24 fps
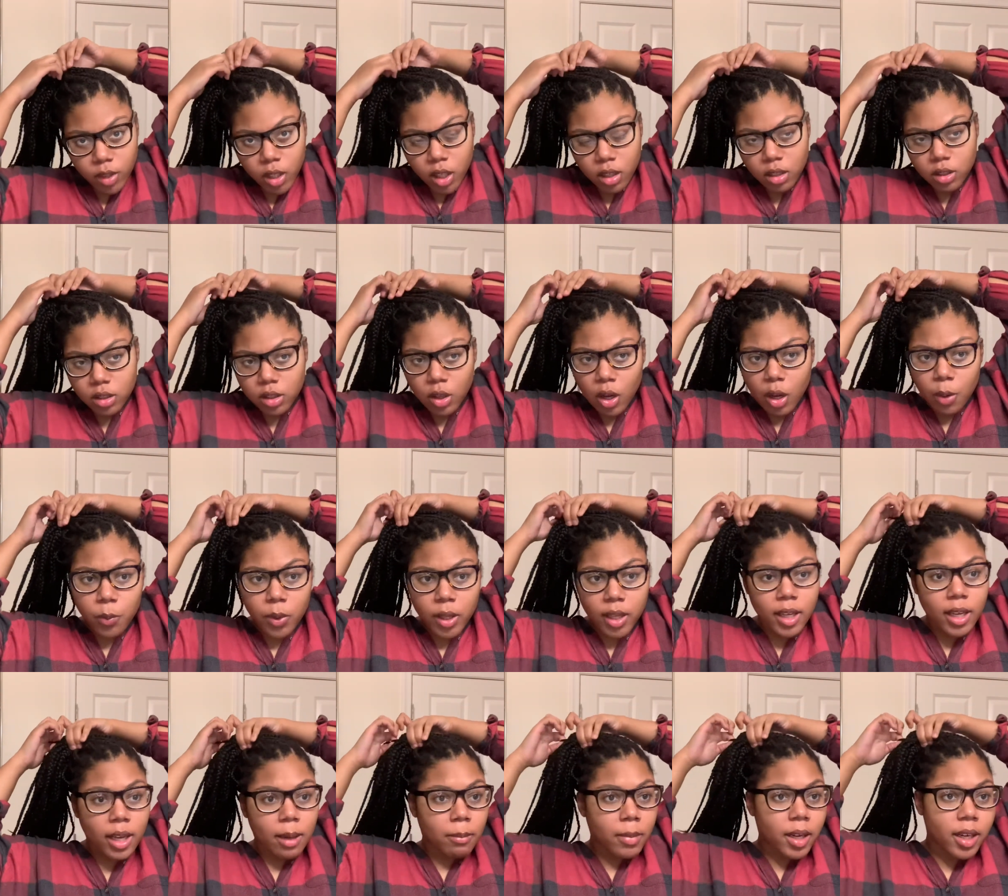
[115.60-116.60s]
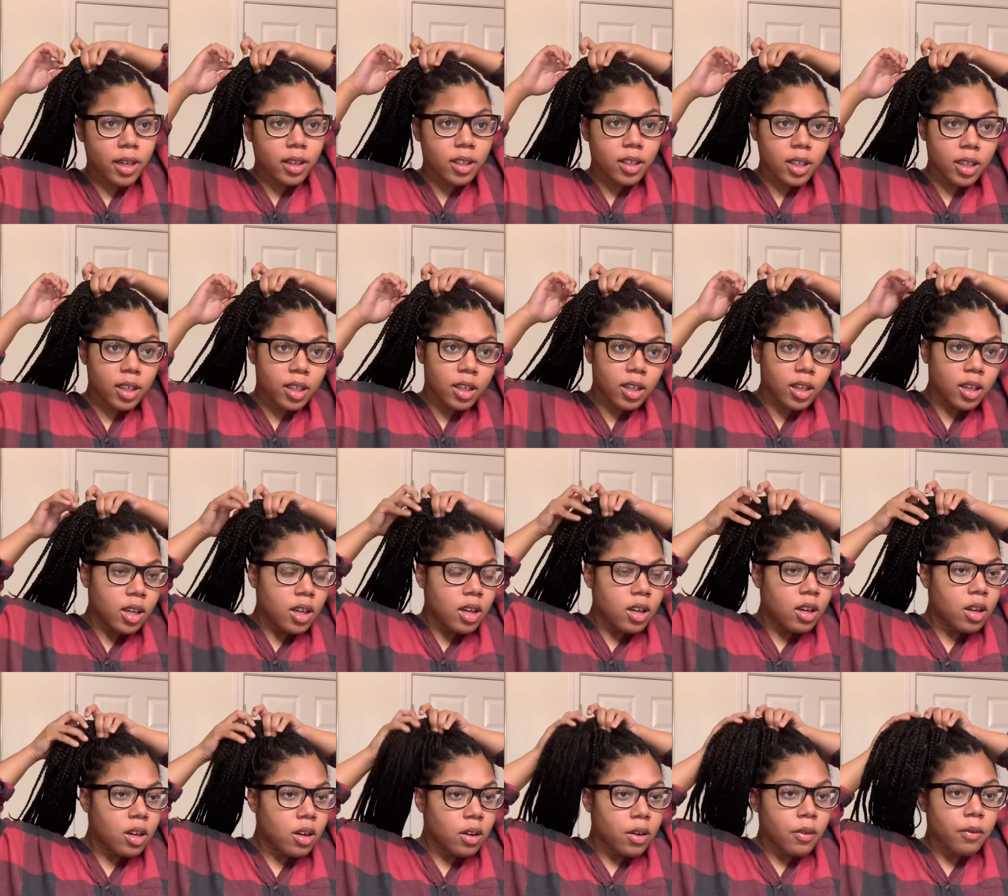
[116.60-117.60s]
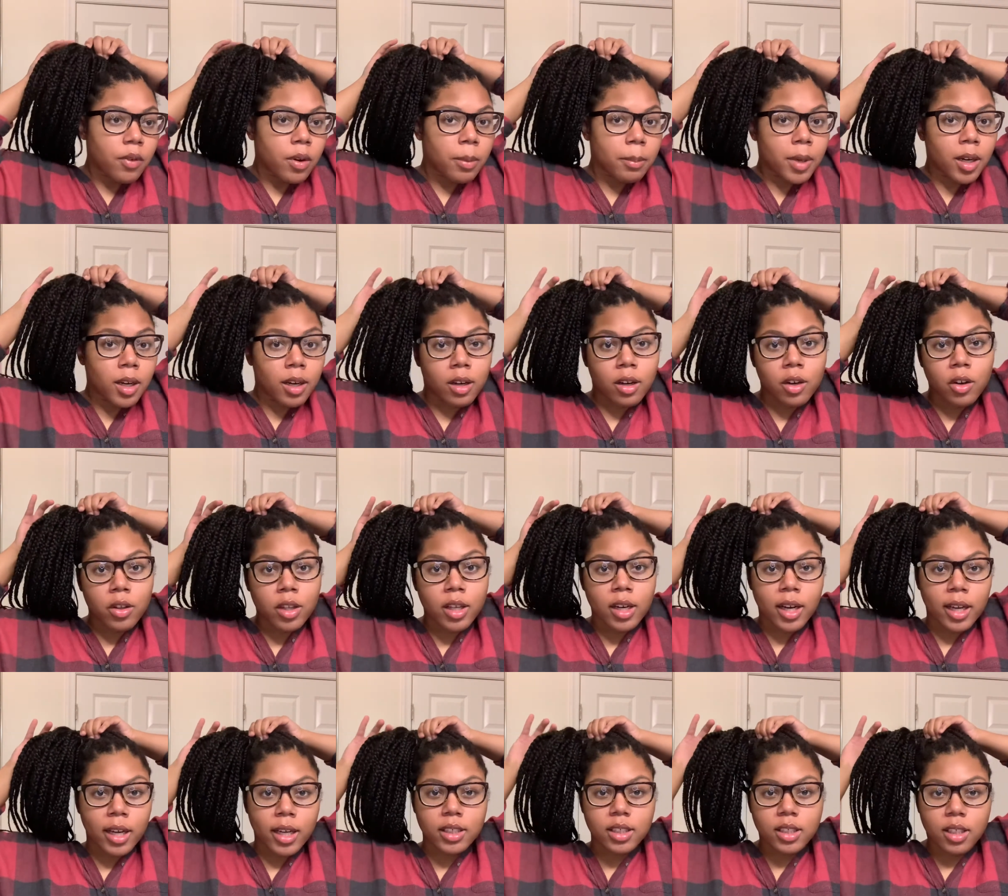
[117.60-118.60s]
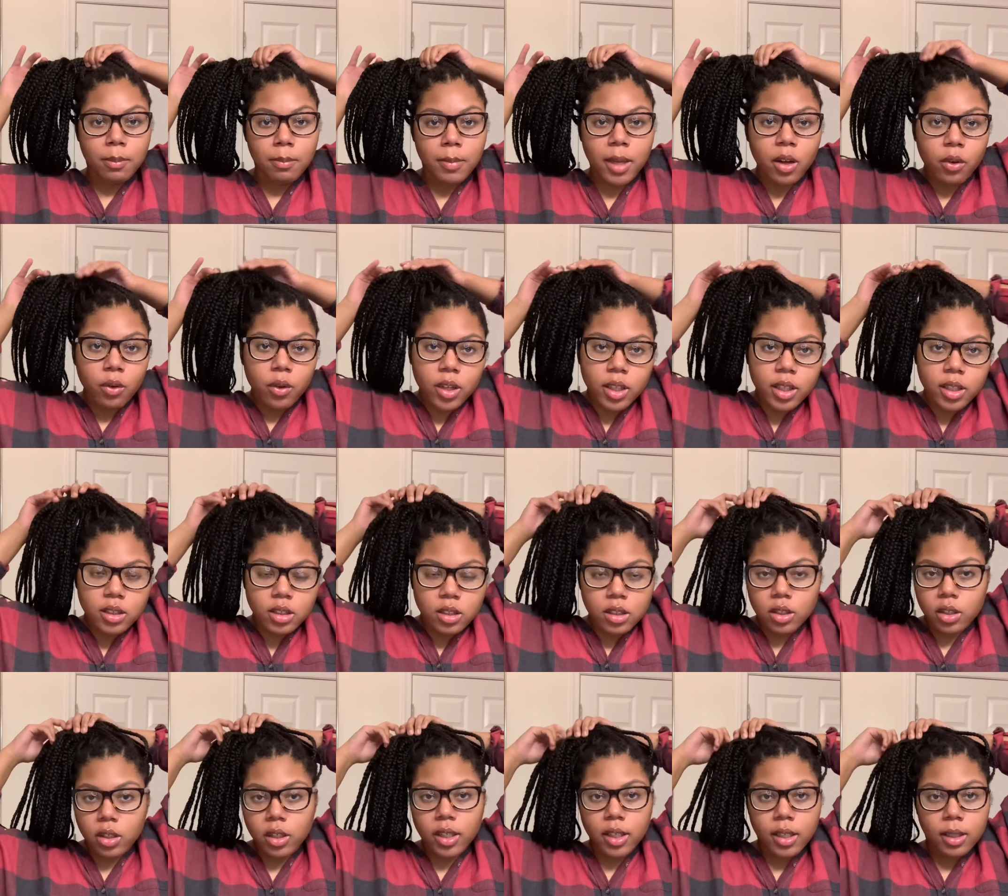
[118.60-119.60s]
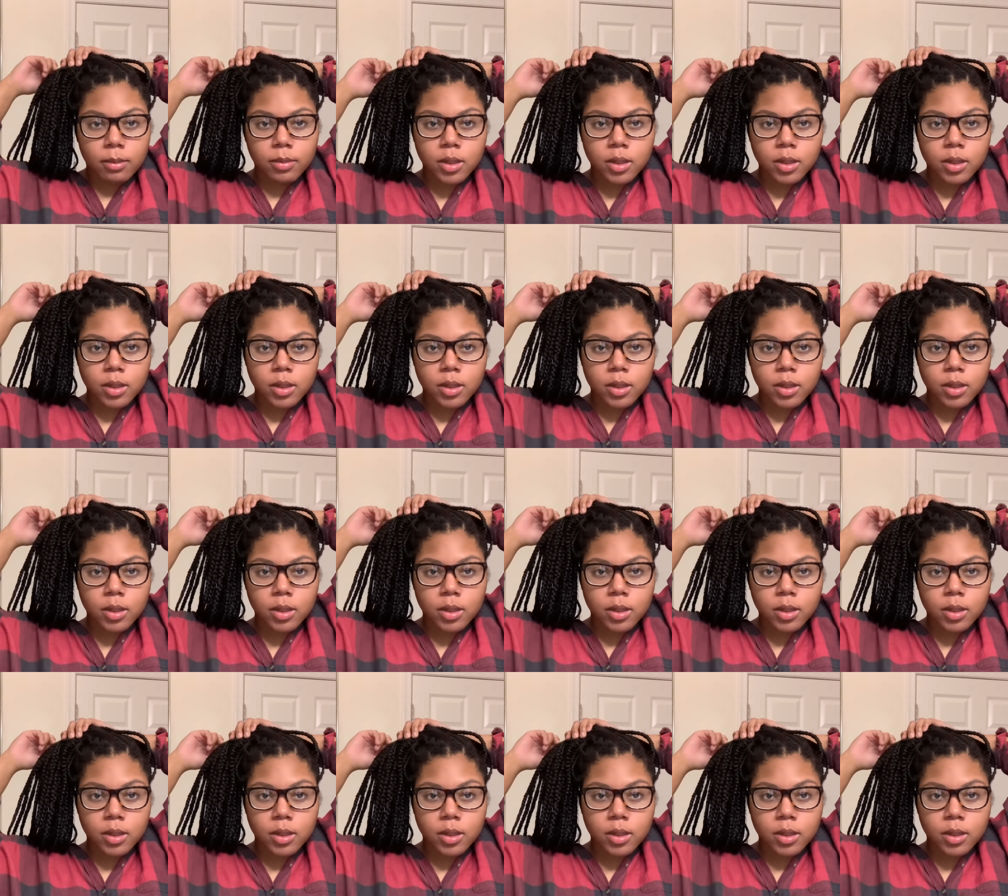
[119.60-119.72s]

So I went and got my hair done from a girl that I actually met on Instagram.